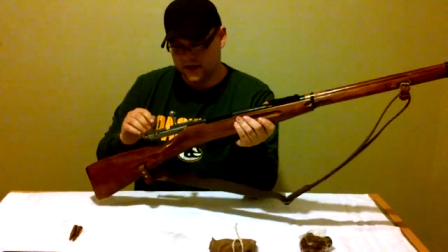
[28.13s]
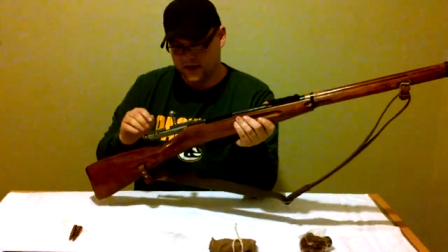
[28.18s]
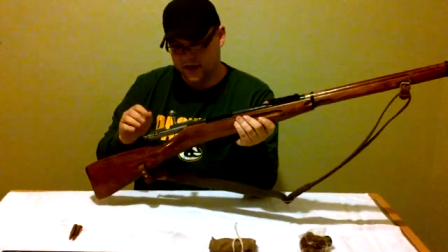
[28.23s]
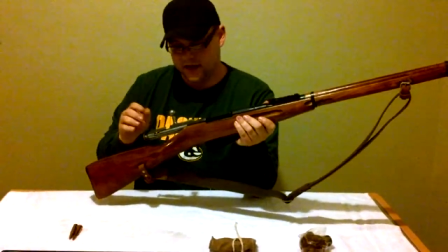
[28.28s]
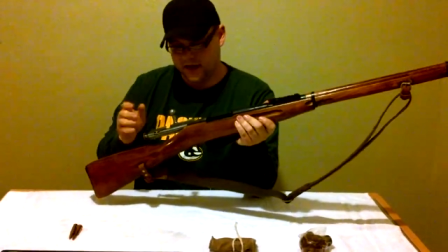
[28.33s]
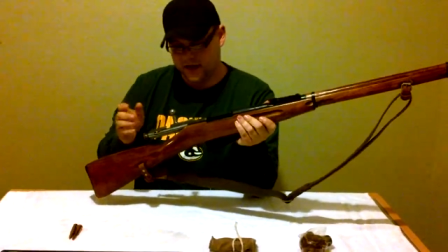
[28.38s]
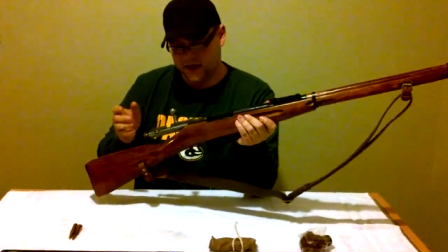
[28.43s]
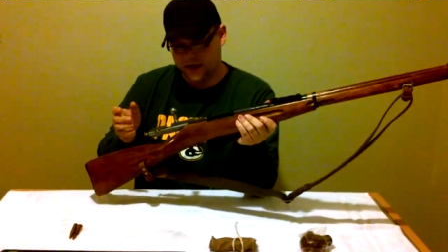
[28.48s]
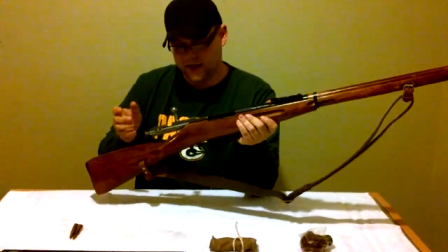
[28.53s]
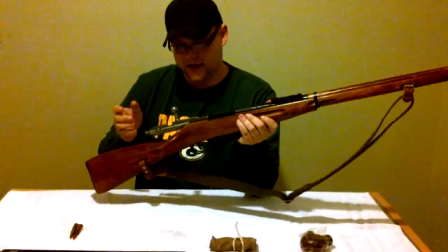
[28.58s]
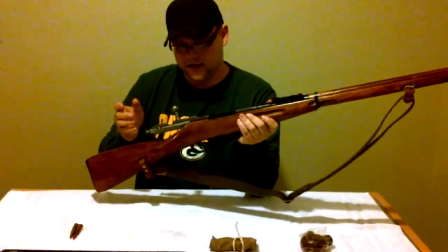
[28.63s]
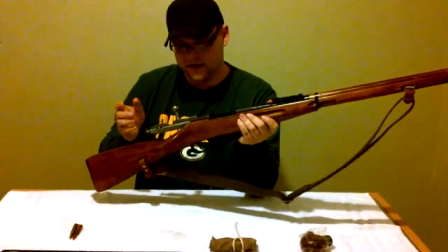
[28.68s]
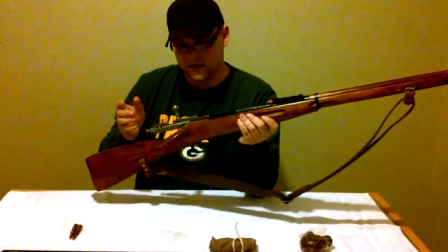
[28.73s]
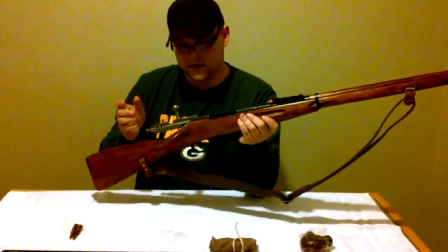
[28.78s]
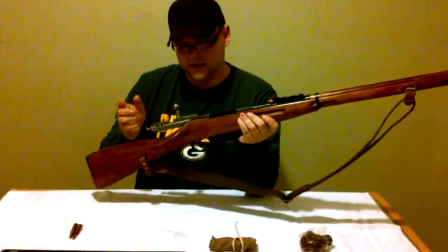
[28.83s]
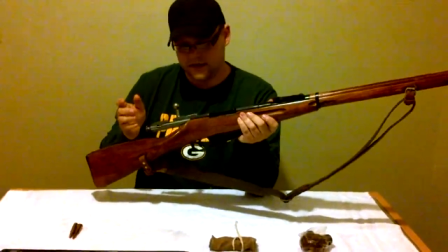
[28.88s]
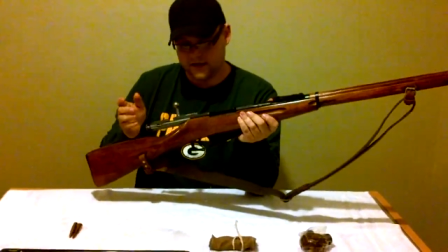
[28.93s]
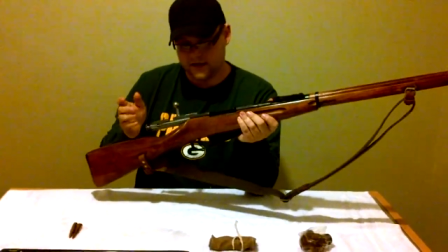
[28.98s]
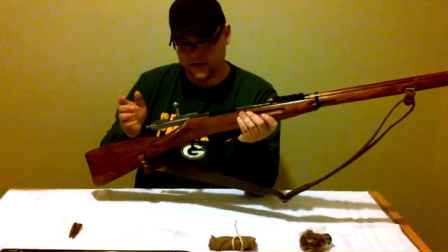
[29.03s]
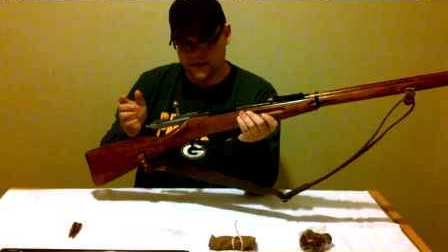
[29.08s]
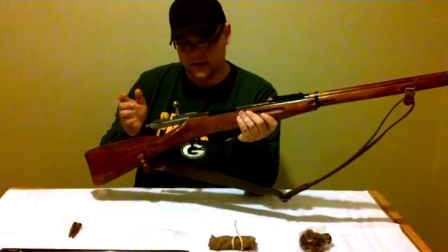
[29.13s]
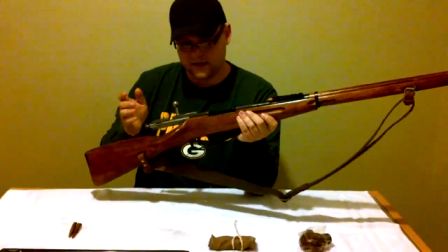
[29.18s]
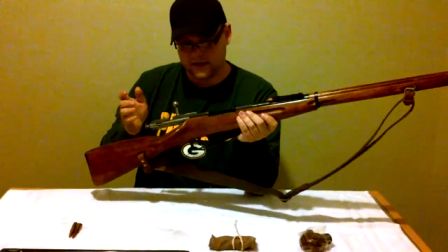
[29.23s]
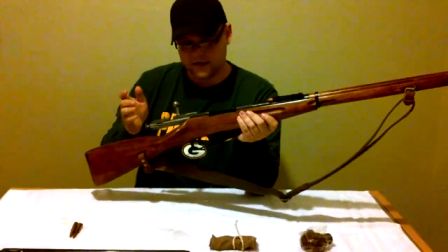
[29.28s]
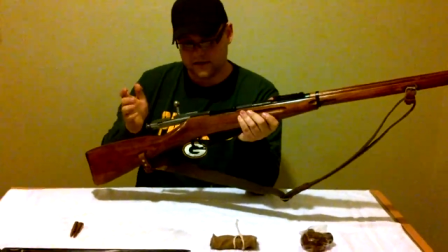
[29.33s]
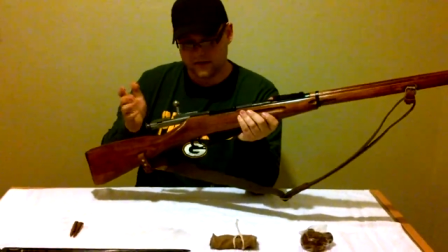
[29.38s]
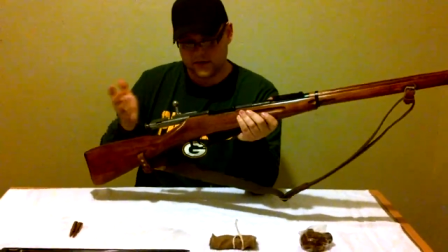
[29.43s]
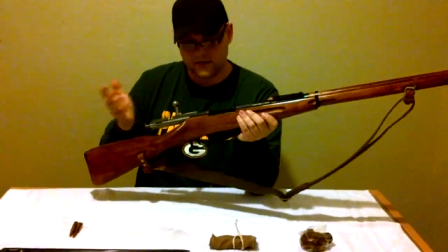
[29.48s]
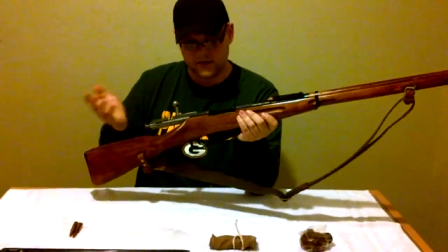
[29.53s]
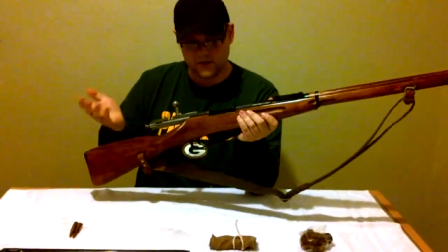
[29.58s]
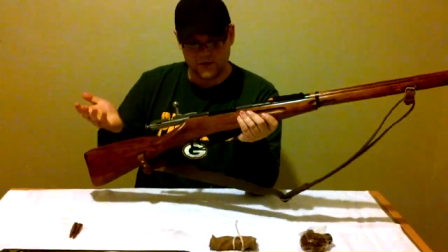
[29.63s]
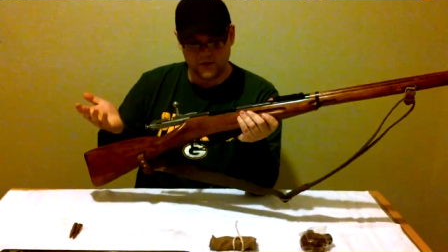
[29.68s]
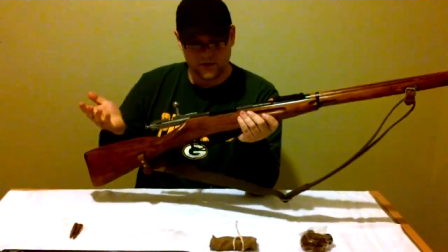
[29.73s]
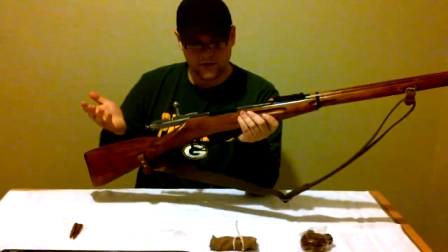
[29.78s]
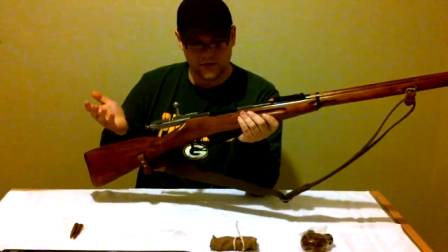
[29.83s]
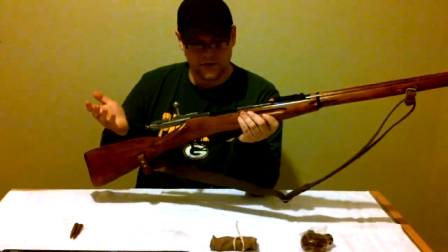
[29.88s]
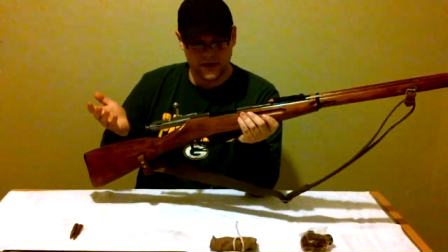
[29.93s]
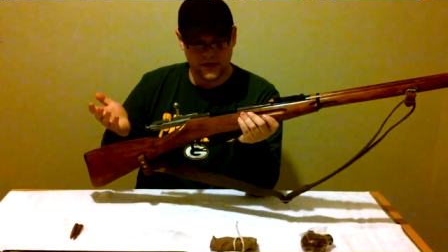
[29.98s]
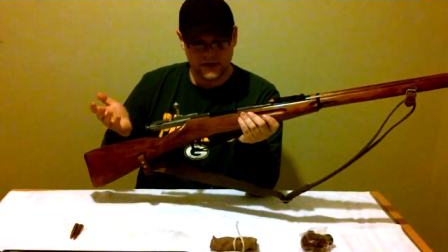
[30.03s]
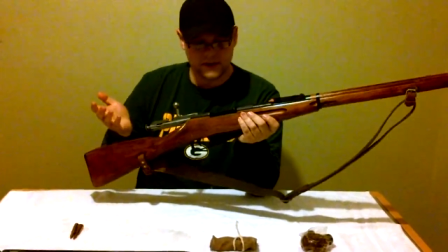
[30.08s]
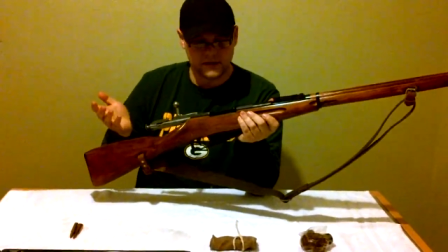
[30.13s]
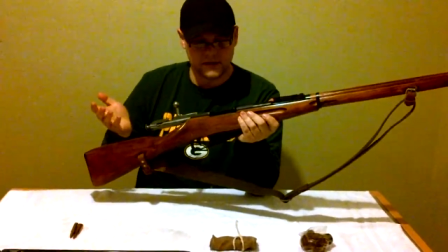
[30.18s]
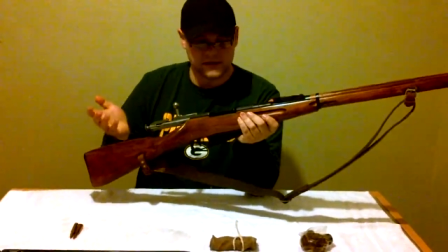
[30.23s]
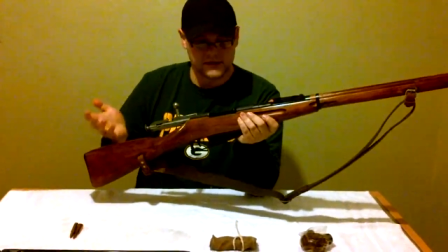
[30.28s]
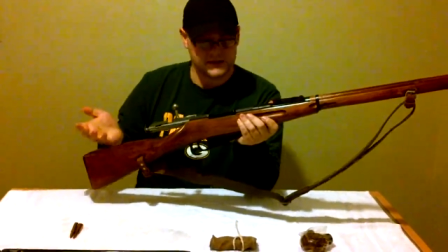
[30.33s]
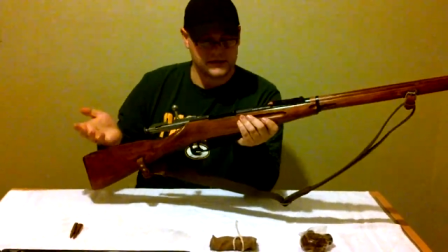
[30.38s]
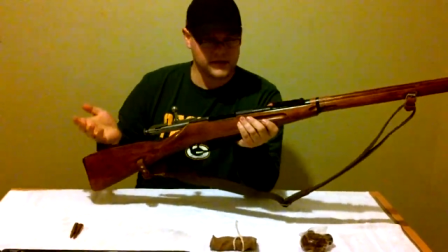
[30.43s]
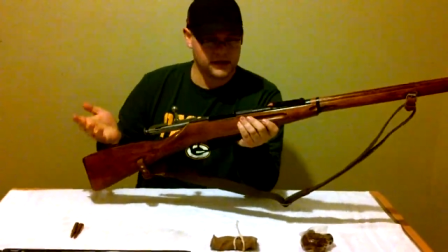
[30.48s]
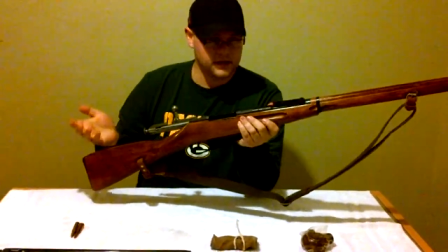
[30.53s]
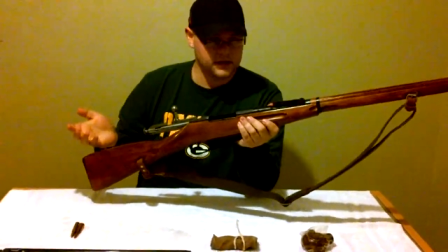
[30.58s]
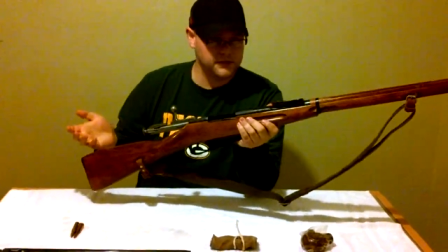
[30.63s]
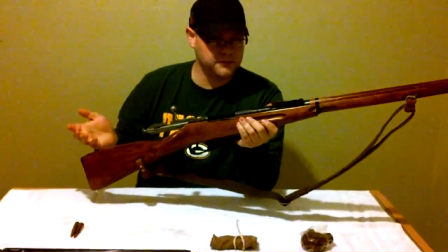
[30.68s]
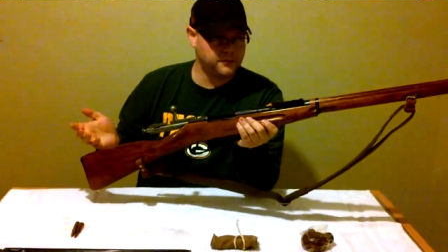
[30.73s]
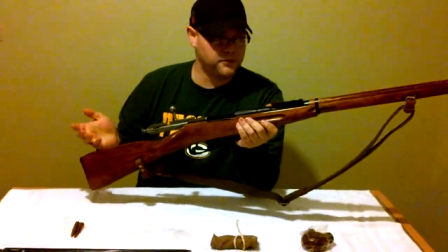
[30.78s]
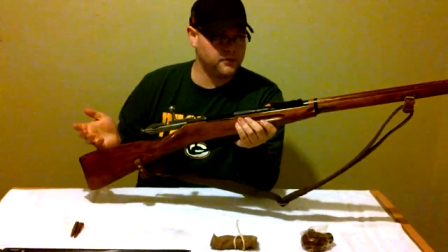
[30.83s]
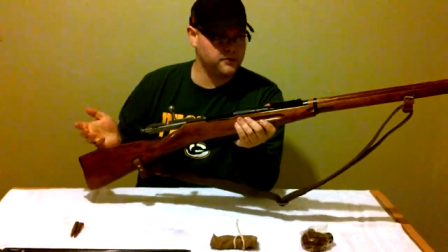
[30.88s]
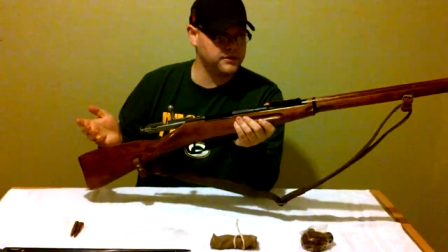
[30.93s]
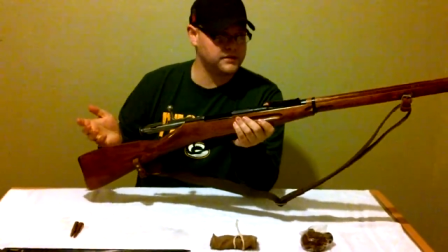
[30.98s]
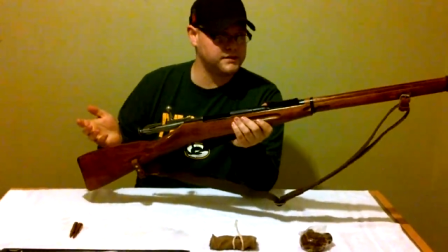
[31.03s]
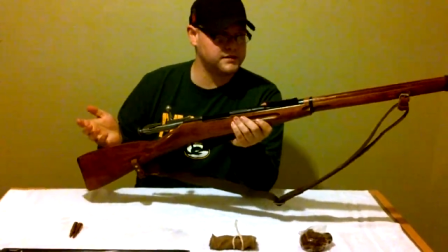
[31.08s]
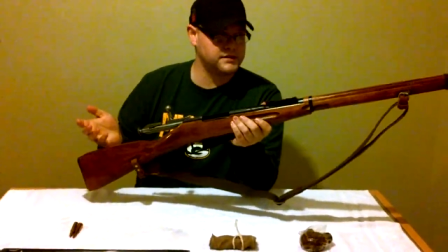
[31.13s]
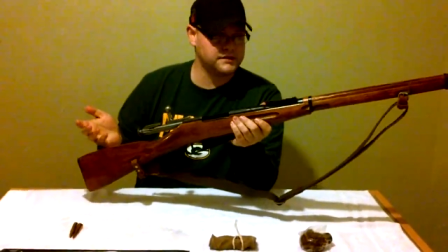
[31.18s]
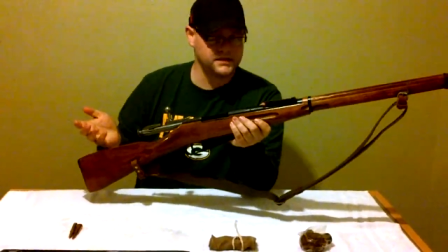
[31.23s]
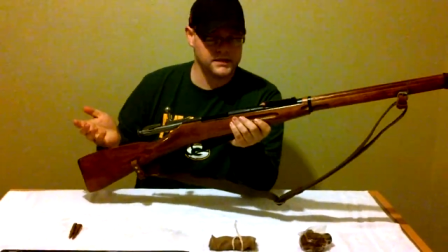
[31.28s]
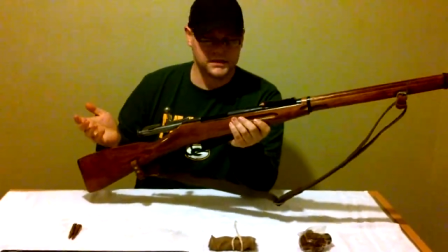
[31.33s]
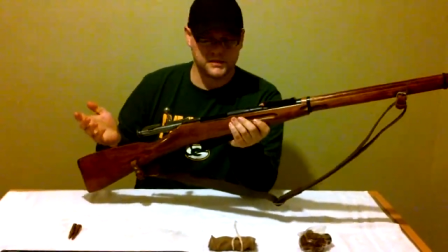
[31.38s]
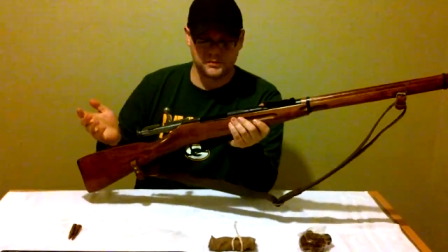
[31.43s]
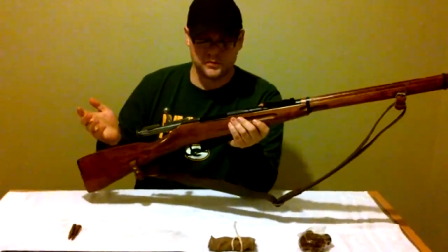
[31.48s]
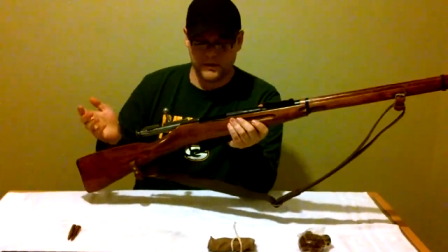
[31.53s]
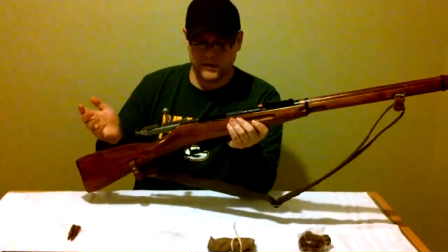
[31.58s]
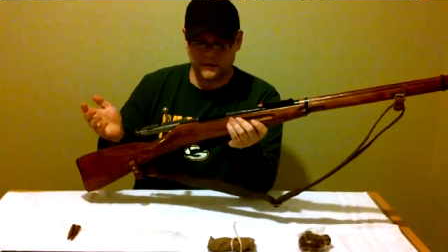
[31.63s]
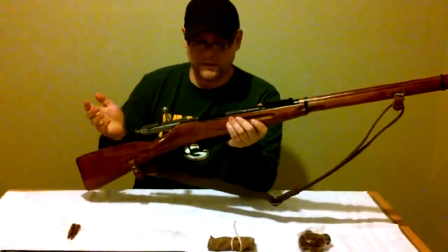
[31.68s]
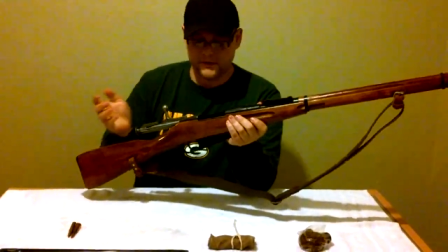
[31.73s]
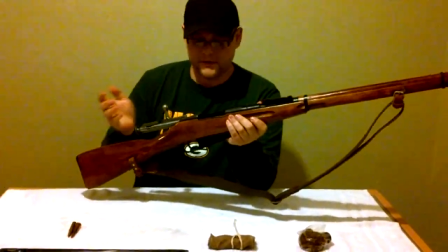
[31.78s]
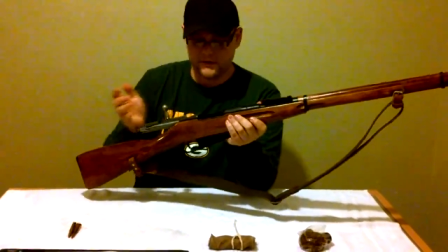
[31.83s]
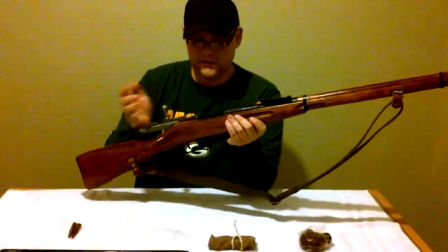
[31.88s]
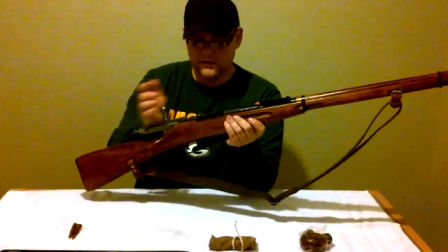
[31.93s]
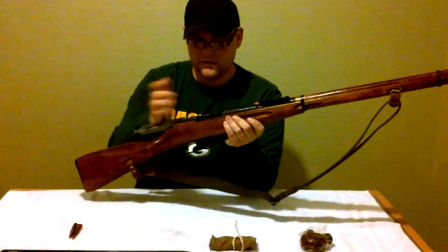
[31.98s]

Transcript: and you know, really the selling point to this weapon,